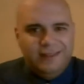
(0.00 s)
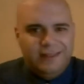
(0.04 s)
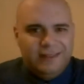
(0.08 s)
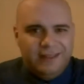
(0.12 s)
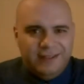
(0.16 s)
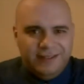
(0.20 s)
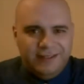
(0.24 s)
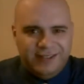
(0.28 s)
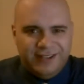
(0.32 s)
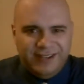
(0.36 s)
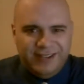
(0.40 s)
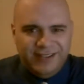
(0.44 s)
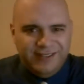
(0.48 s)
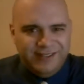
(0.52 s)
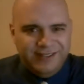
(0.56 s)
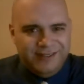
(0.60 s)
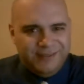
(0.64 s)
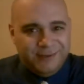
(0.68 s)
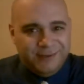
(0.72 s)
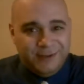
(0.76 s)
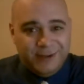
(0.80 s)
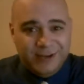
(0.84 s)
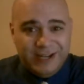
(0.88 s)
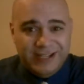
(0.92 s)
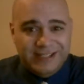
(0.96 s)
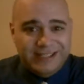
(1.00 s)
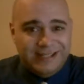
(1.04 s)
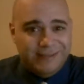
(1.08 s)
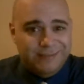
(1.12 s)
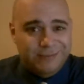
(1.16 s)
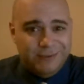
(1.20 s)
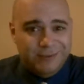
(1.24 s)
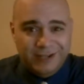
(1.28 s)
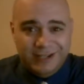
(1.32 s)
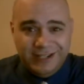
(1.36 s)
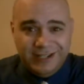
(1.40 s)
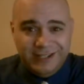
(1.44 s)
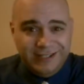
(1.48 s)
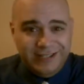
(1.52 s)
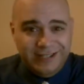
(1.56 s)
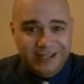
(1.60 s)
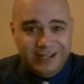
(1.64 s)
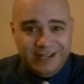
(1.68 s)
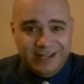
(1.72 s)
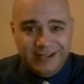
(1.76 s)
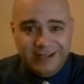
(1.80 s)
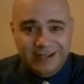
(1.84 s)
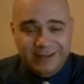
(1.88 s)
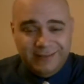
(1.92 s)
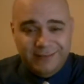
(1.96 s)
There's also some crazy British
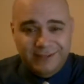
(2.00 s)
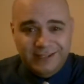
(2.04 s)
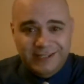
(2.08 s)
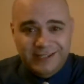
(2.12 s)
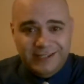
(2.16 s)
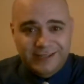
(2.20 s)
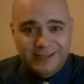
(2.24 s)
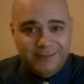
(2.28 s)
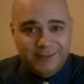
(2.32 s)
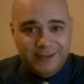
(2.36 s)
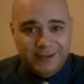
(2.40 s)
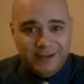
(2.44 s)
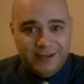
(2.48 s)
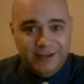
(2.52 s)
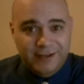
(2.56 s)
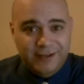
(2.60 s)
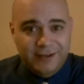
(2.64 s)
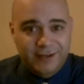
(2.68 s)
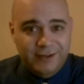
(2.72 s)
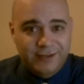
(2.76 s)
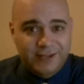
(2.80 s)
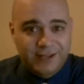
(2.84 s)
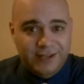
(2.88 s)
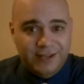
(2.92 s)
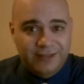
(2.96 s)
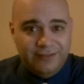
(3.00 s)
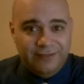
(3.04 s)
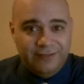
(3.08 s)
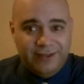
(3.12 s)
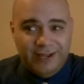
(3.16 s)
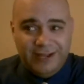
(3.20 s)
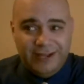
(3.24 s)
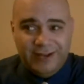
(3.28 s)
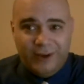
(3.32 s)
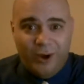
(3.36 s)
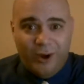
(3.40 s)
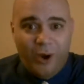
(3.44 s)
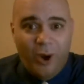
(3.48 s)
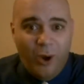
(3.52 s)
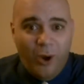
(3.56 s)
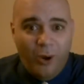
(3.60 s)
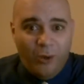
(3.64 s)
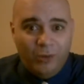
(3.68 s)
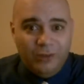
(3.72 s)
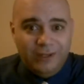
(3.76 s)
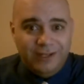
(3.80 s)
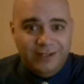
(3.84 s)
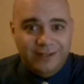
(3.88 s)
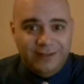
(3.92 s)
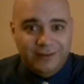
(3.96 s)
lady named Mrs. Pinder who's on the flight
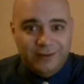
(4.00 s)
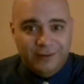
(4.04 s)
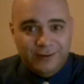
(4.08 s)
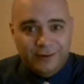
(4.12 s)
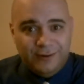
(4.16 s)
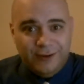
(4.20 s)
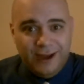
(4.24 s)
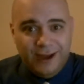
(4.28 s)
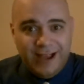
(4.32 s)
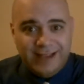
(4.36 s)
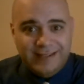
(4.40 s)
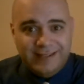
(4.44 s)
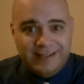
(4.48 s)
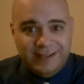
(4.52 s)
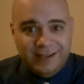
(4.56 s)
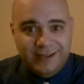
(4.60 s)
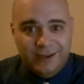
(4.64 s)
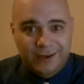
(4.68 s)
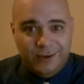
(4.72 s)
only to harass the